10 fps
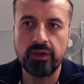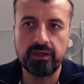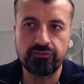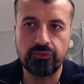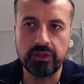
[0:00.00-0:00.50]
create
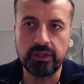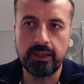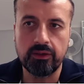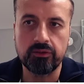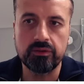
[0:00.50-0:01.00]
a free
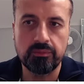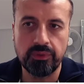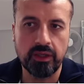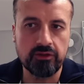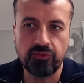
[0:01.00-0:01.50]
account
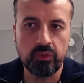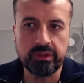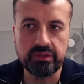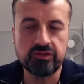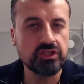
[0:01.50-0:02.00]
by
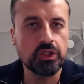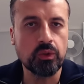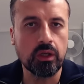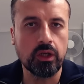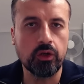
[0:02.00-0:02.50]
following this
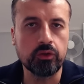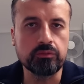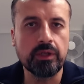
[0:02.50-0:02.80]
QR code.